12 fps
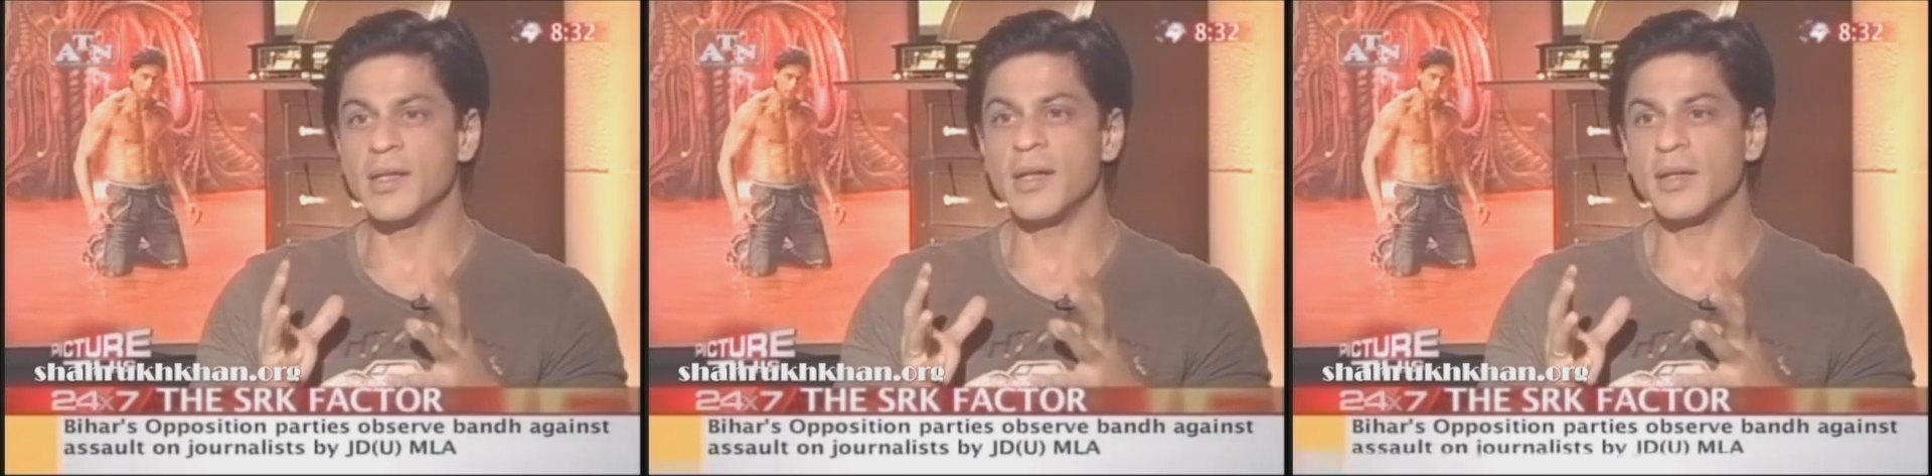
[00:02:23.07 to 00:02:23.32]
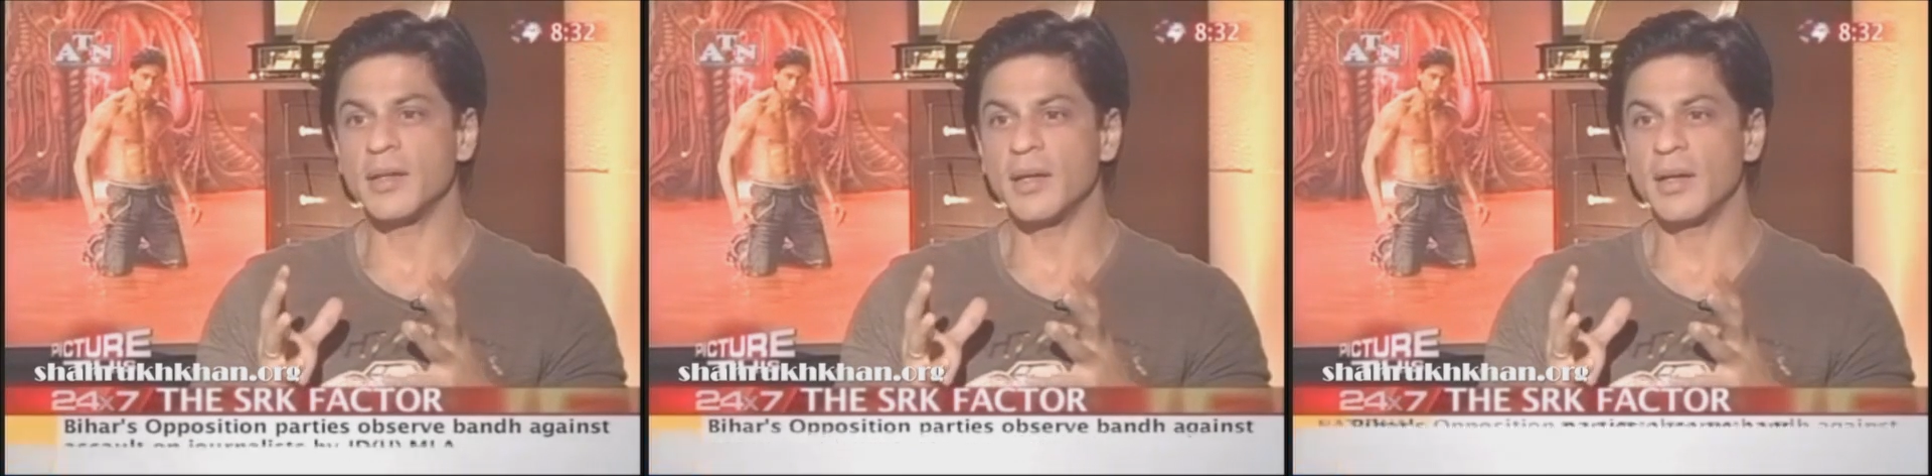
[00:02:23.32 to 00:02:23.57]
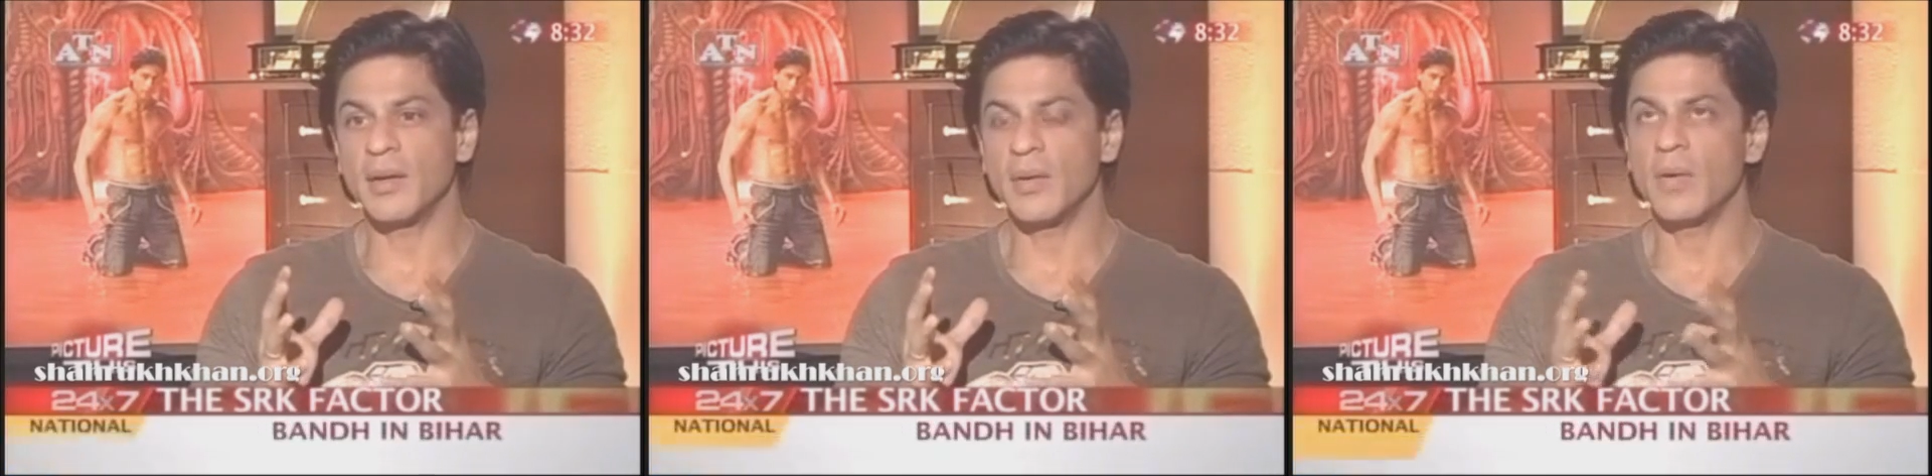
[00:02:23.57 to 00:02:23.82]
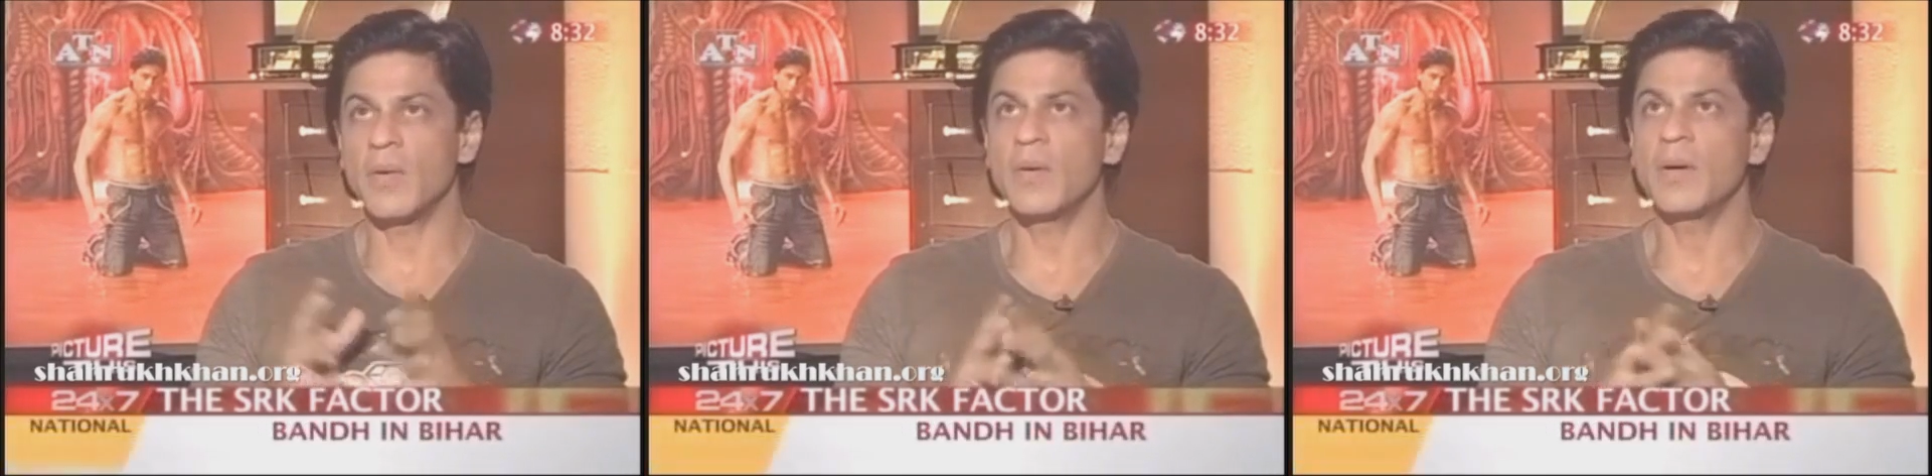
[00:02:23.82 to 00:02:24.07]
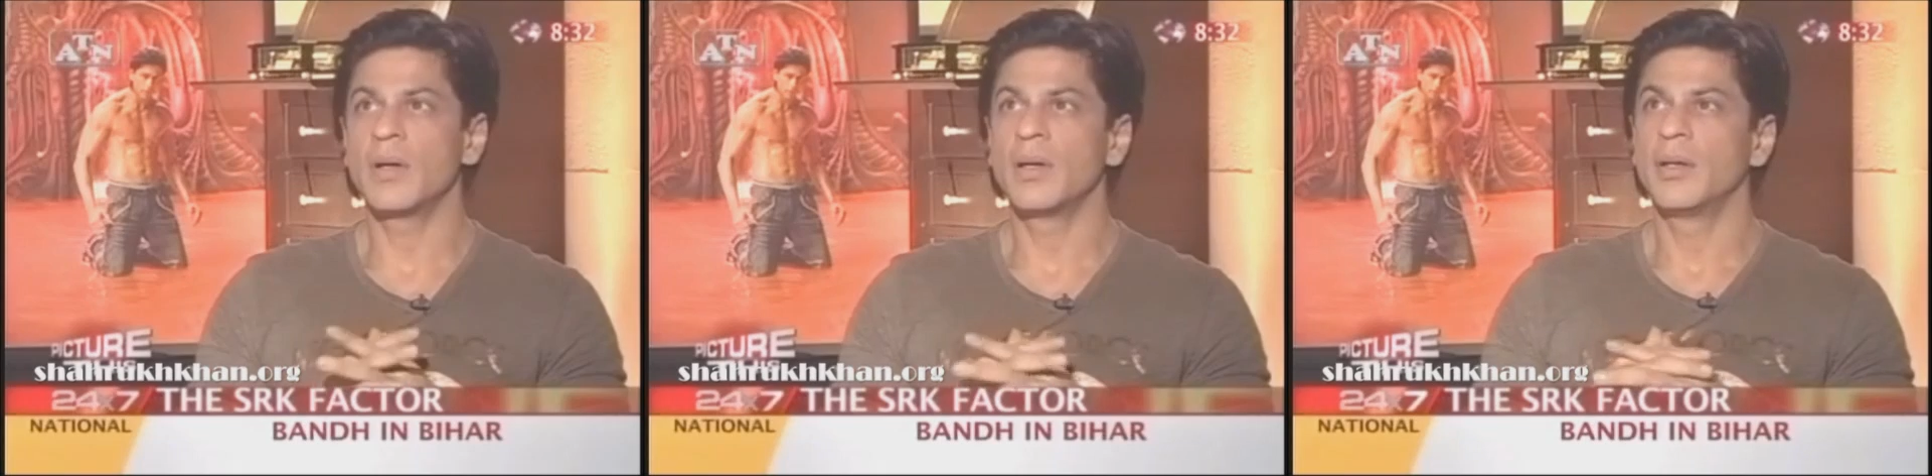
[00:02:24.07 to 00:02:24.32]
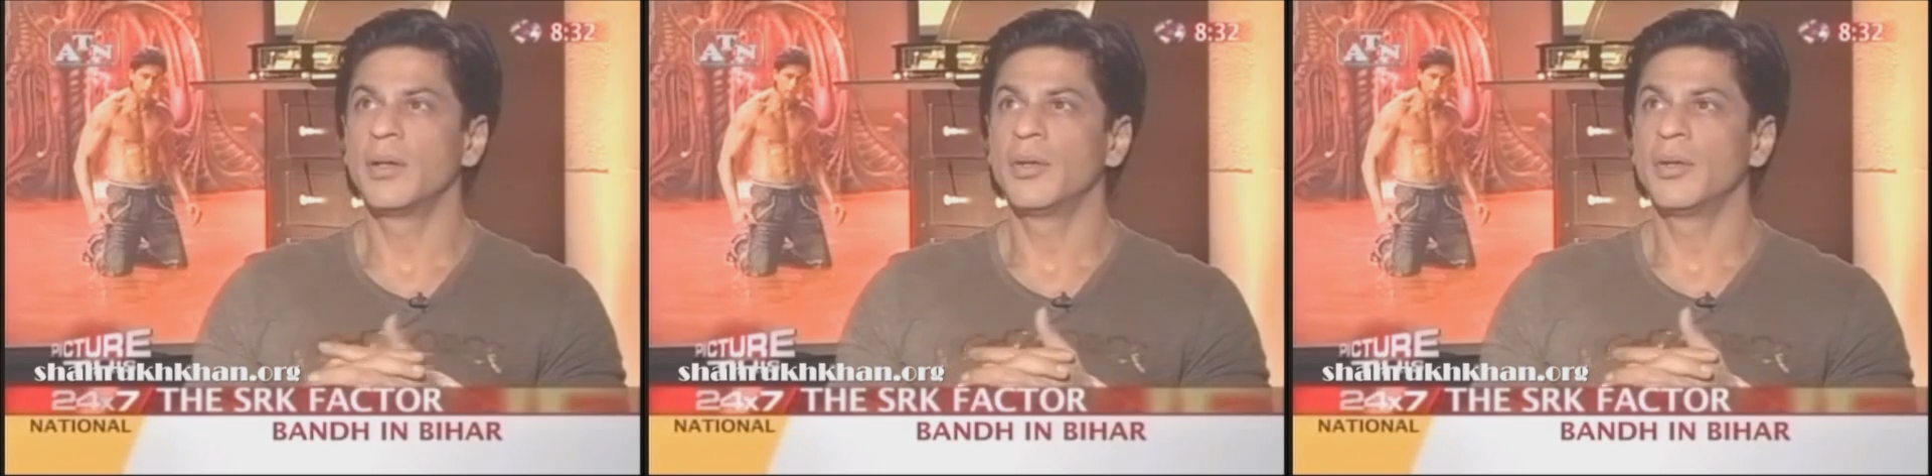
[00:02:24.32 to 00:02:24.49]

it entertaining, or